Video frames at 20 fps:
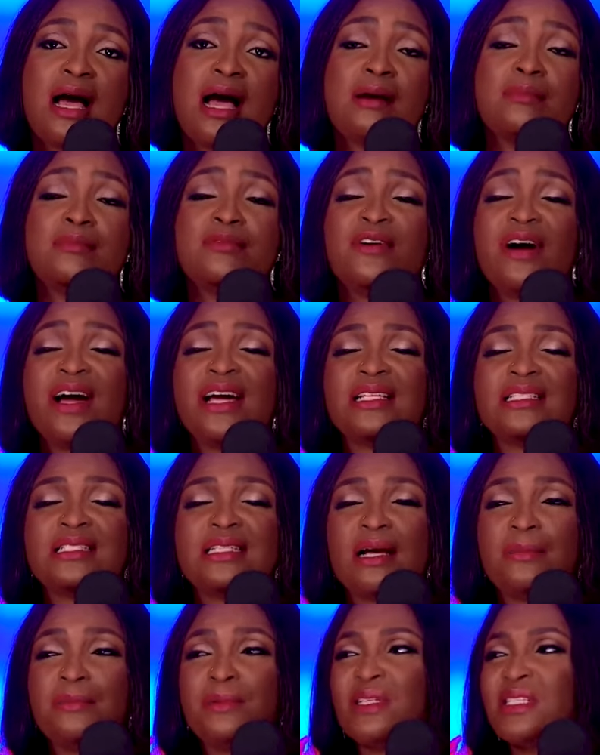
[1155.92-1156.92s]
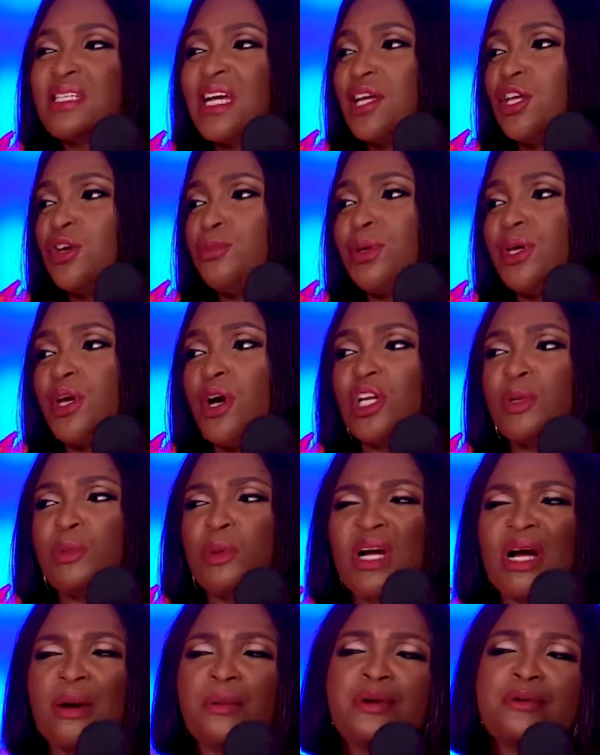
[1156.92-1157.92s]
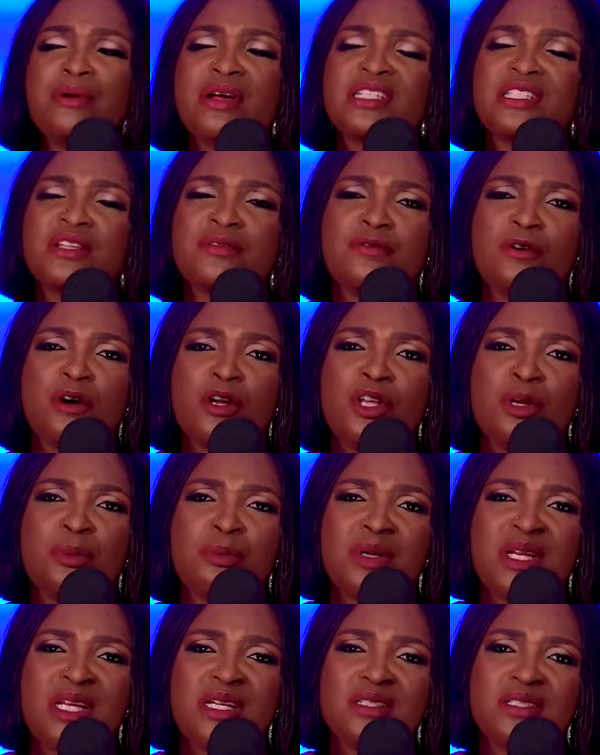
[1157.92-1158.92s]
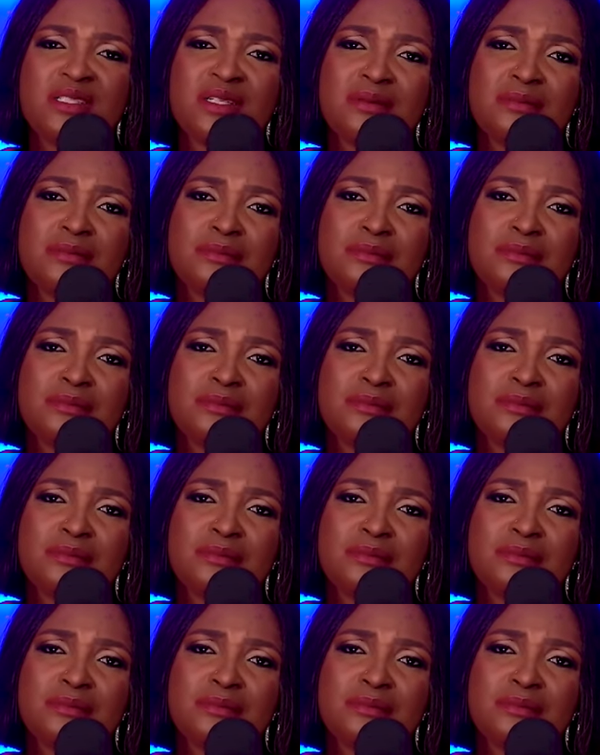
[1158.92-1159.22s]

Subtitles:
I'm fine, sir. Please, can you be audible? Can we raise the volume, please?